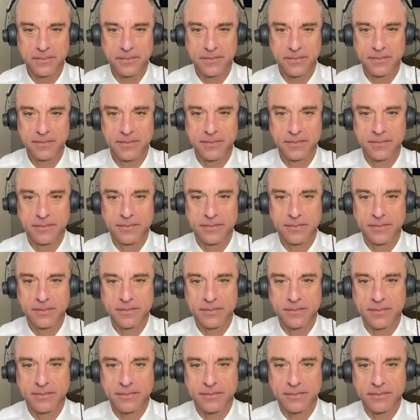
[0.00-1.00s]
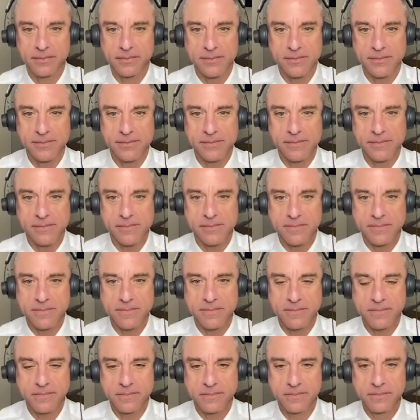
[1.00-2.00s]

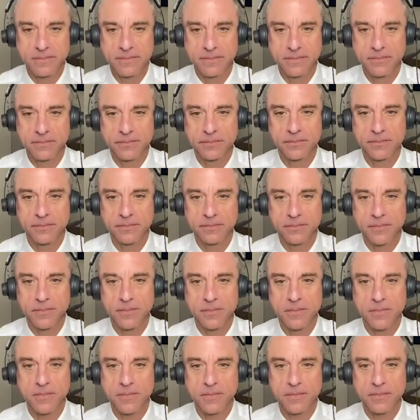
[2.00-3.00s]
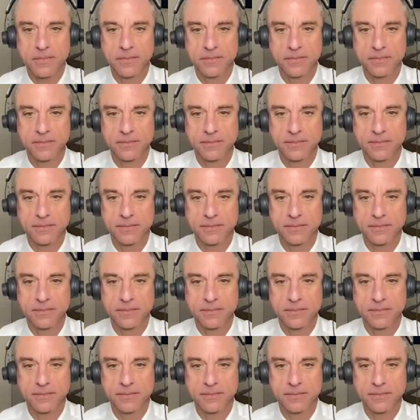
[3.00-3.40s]
(not speaking)